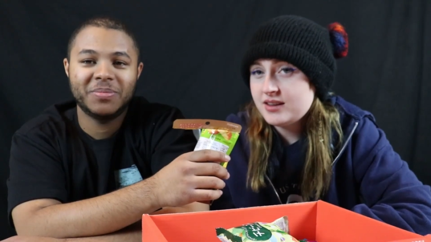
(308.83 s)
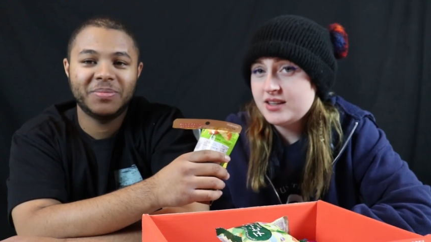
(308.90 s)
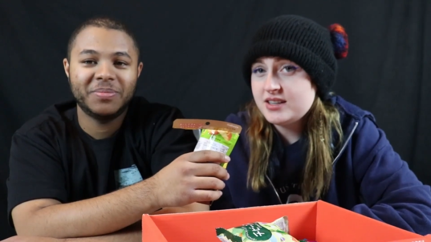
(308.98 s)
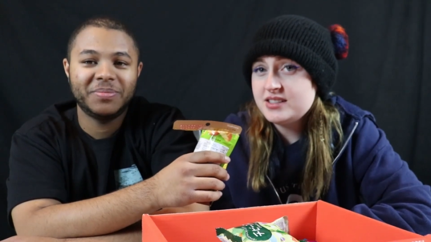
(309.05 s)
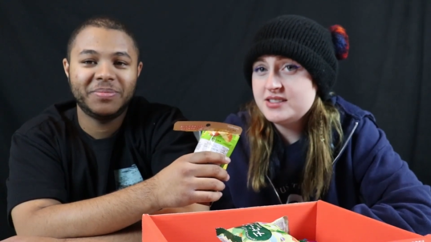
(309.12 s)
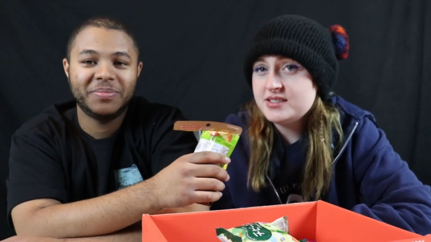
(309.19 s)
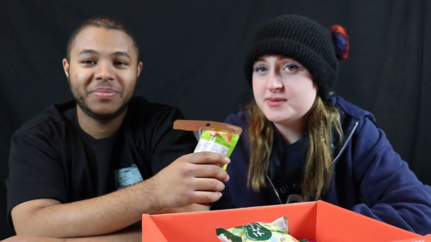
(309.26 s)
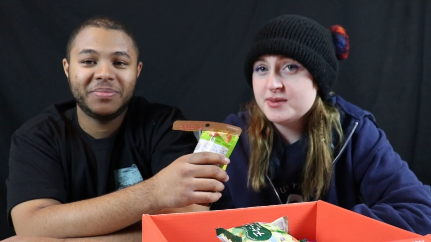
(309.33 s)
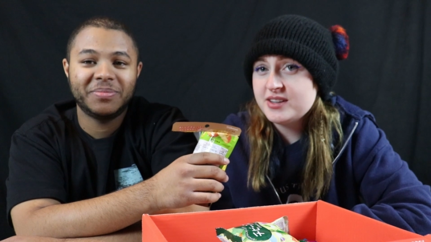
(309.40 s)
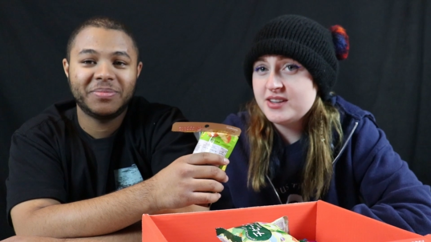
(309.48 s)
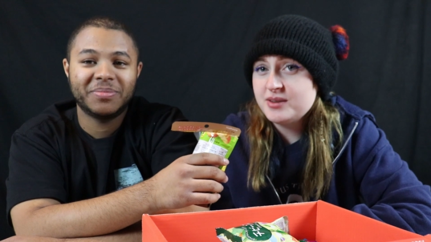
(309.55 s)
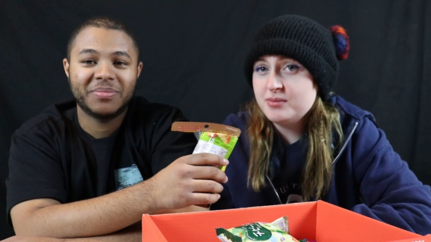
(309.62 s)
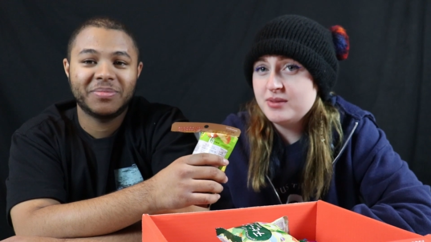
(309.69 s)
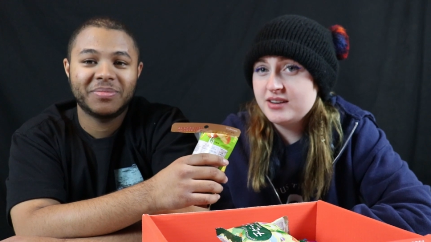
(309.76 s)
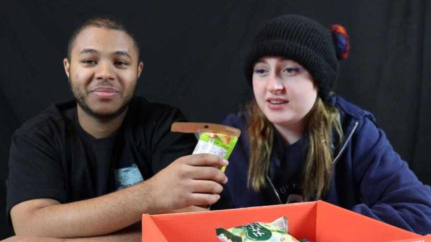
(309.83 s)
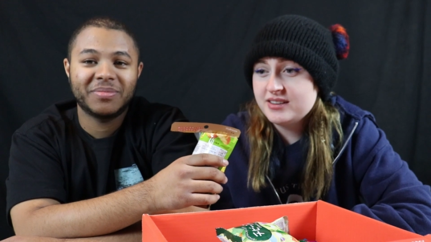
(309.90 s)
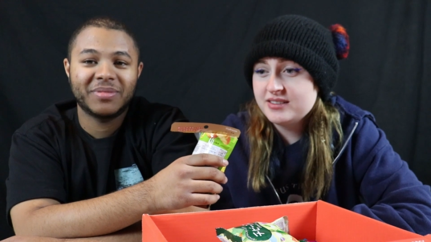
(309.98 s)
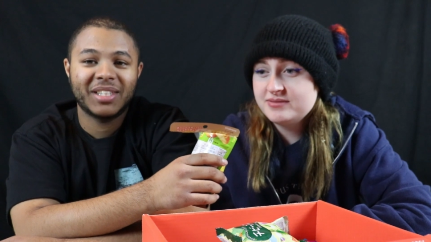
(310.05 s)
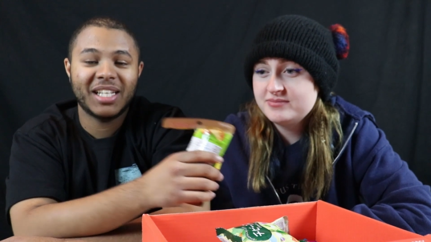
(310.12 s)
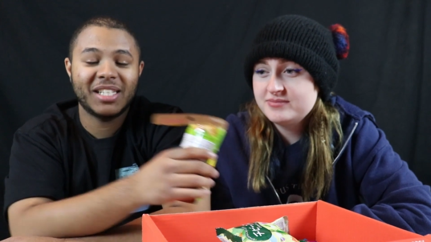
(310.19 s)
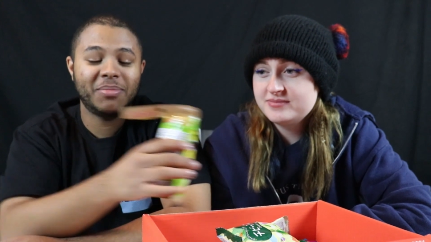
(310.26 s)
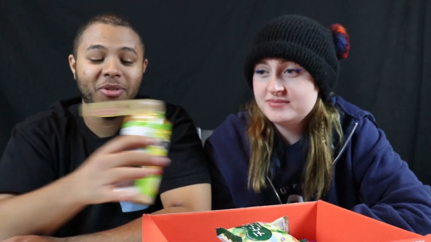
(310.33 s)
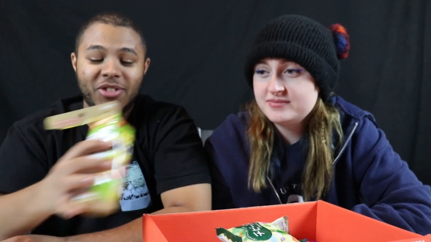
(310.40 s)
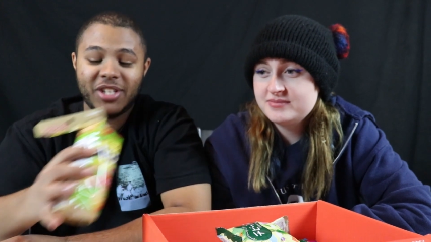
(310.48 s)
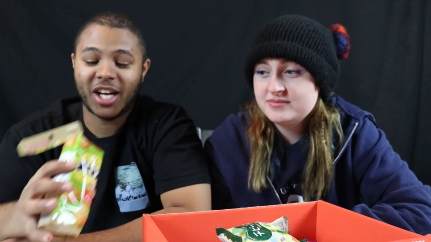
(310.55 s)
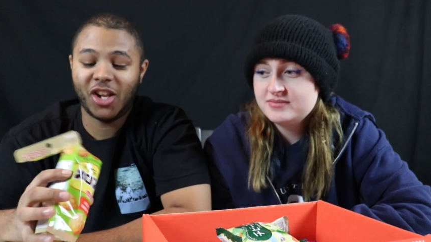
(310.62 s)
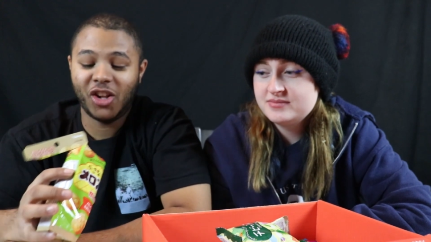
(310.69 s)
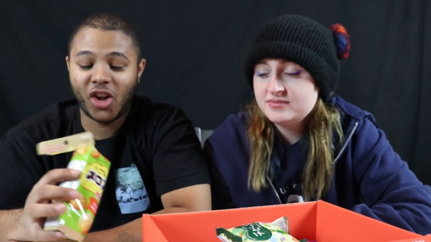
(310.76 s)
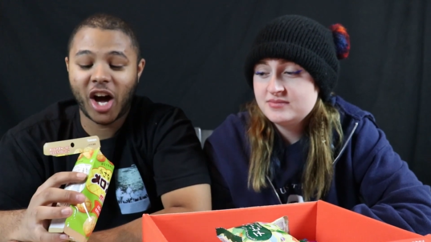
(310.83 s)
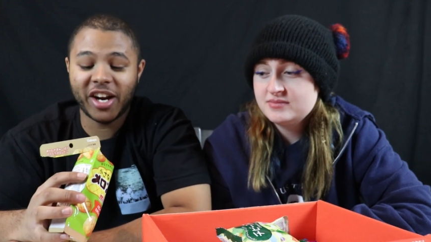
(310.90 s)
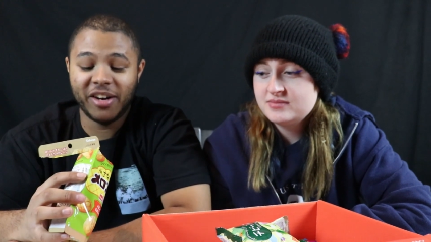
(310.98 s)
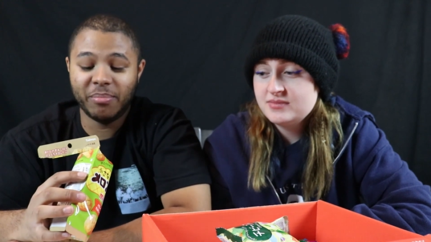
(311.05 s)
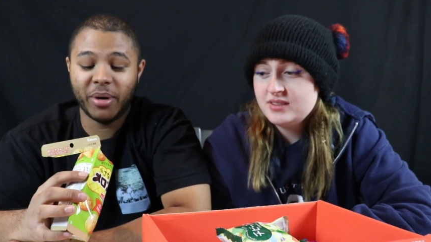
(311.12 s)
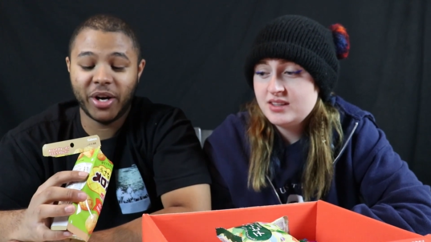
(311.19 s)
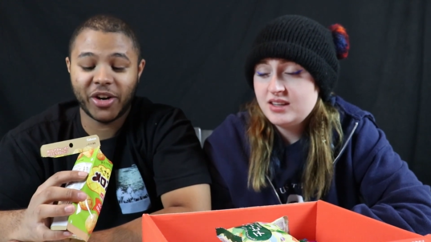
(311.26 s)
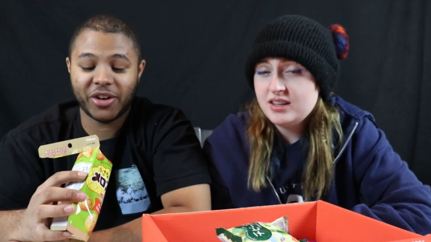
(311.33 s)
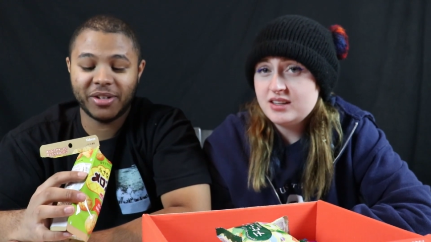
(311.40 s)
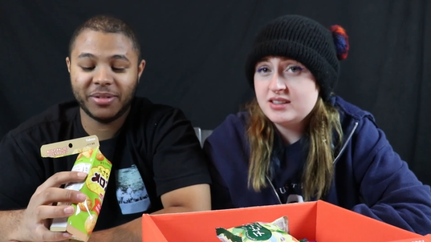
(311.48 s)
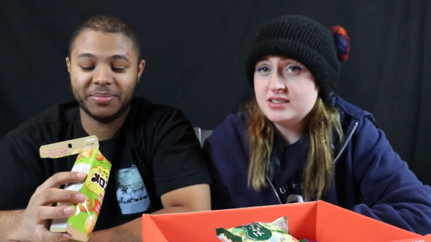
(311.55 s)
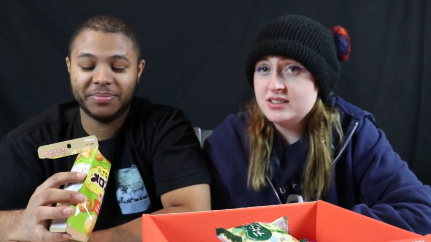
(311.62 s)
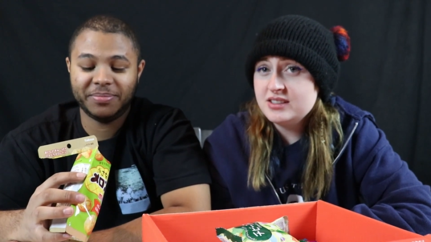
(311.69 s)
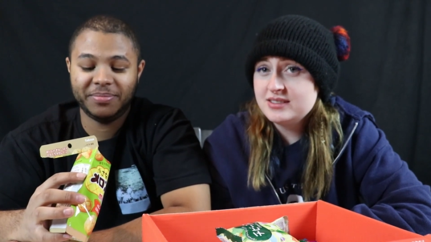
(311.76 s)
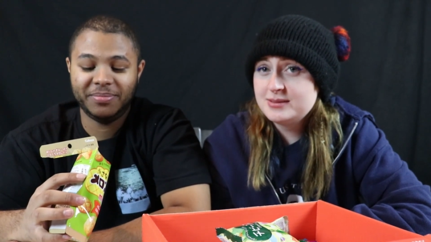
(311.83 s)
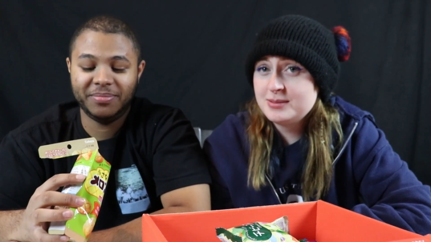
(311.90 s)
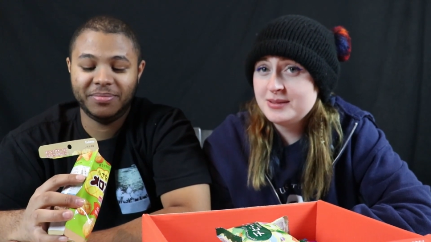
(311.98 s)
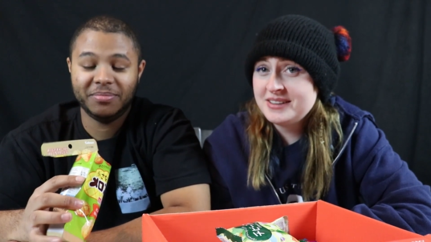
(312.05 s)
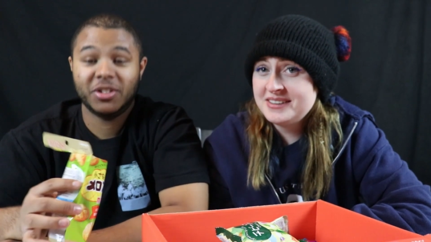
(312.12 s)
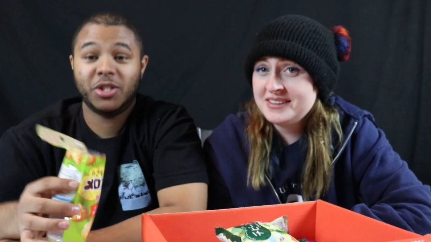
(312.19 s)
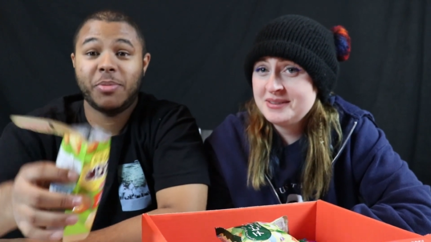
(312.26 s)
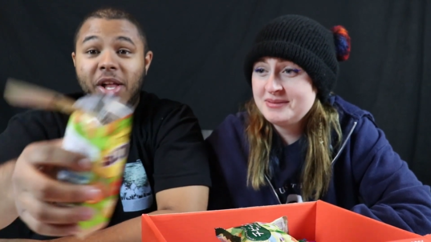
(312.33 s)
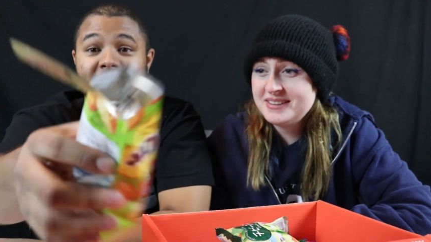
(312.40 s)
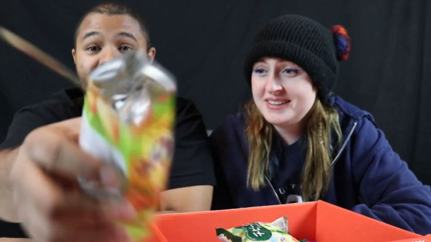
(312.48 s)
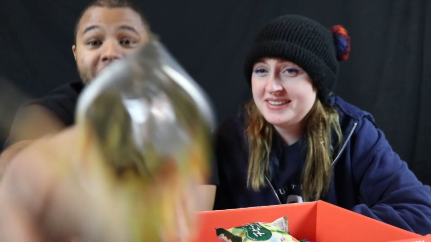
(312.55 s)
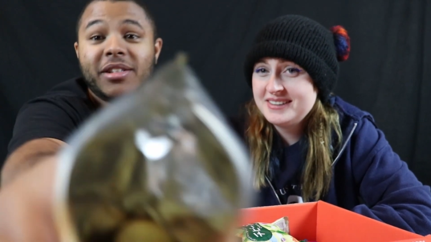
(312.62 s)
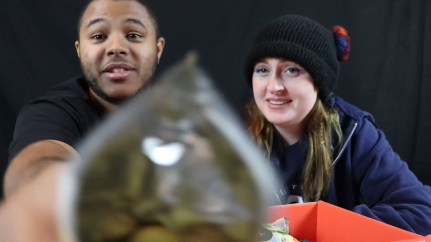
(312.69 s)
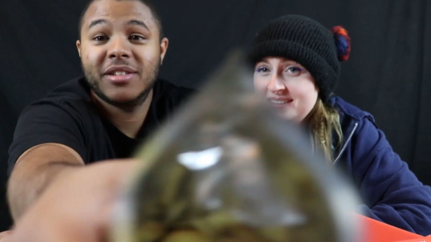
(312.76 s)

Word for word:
Speaker 1: That doesn't smell like good butter.
Speaker 2: That smells like a lot of butter. Smell it.